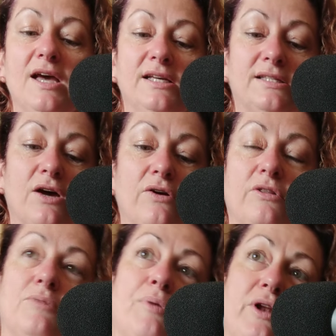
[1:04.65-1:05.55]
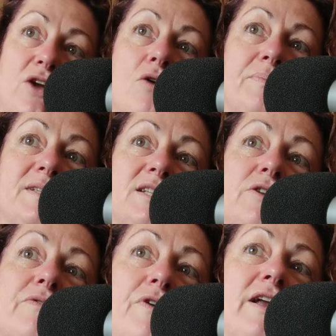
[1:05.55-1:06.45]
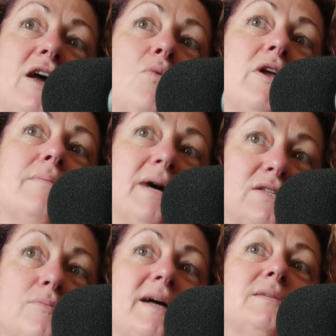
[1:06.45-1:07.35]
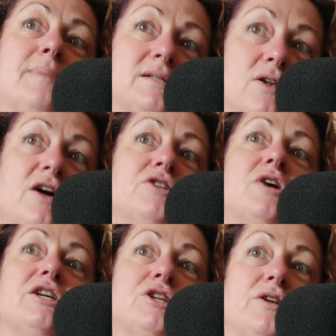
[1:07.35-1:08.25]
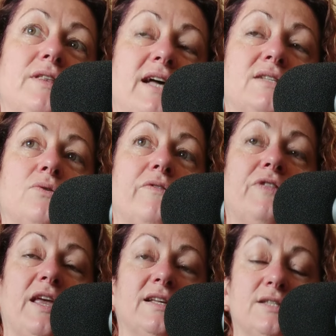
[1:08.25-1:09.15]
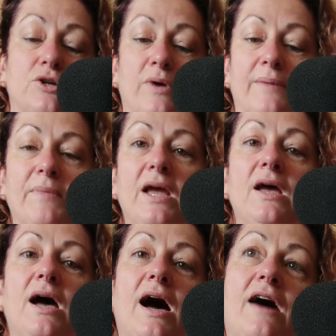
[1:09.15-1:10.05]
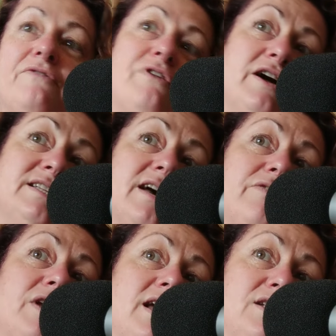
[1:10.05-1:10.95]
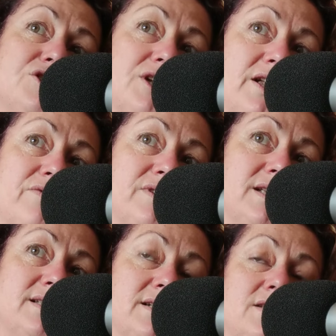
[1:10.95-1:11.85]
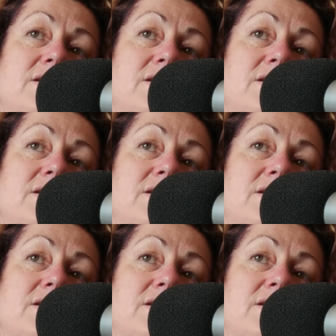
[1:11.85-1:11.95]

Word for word: So, the body composition, find out what your muscle mass, muscle hydration, that sort of thing is doing. Uh, find out if you're insulin resistant.